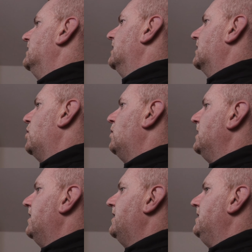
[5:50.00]
that's a
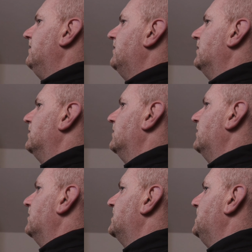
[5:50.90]
common theme
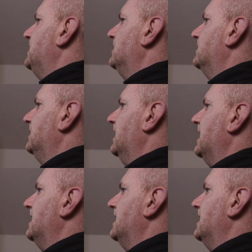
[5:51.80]
from speaking to